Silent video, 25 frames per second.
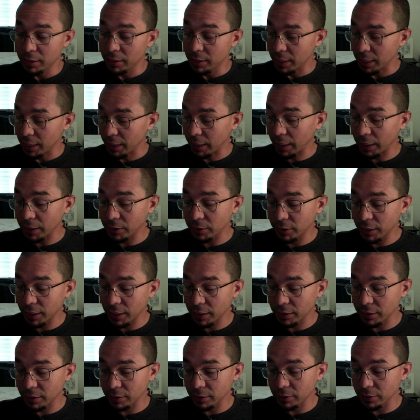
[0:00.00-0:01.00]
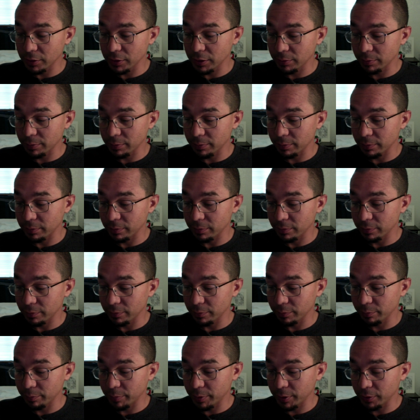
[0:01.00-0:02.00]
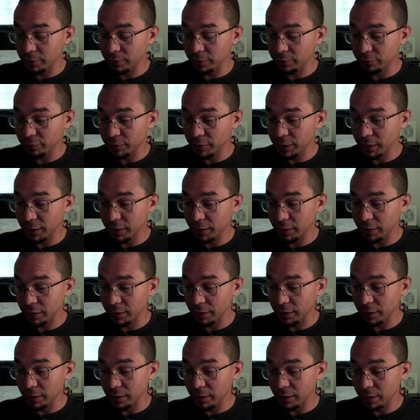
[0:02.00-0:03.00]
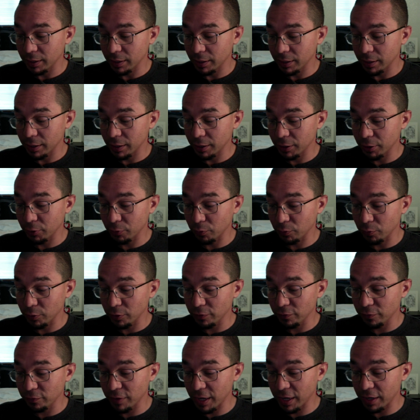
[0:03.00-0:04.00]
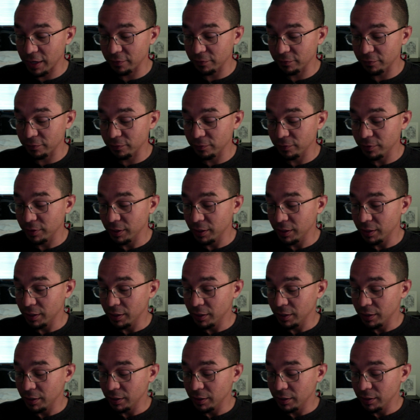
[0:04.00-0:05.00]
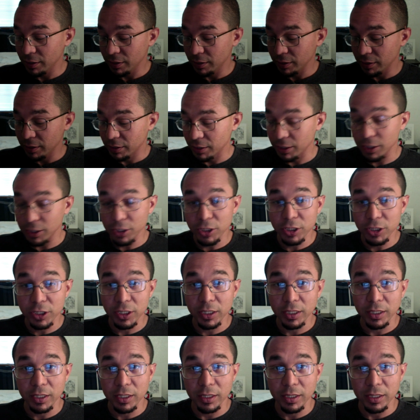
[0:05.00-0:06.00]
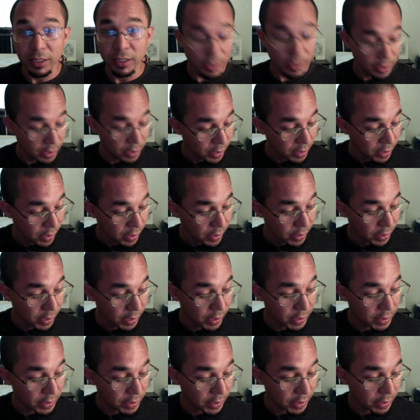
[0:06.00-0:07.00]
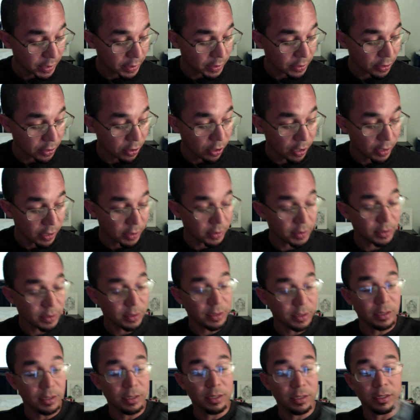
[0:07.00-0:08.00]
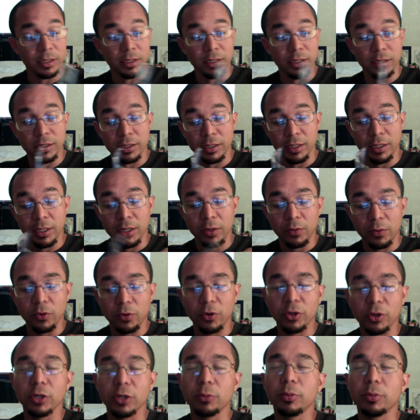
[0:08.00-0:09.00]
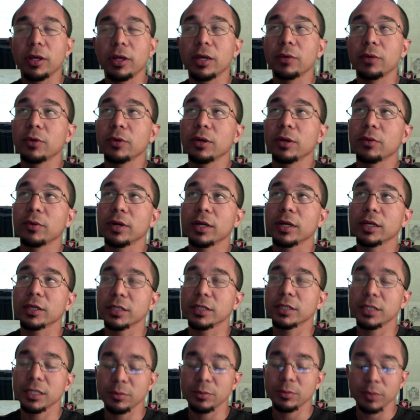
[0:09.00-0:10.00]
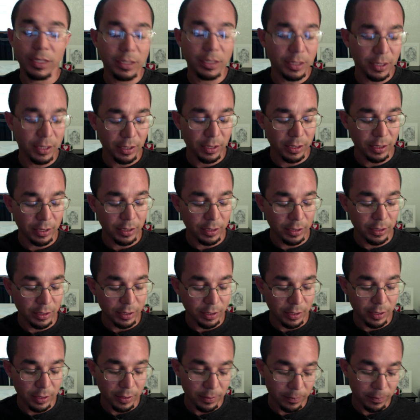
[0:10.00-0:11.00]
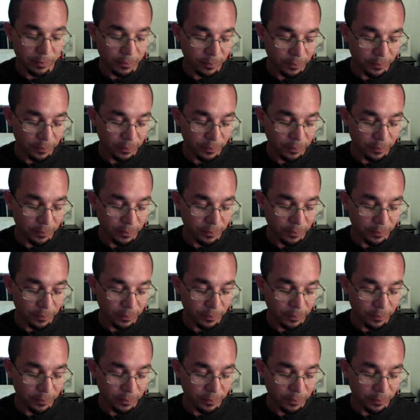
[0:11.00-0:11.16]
I guess you guys could build fucking your roof out of this shit. These things cost, well, you probably wouldn't want to use this because of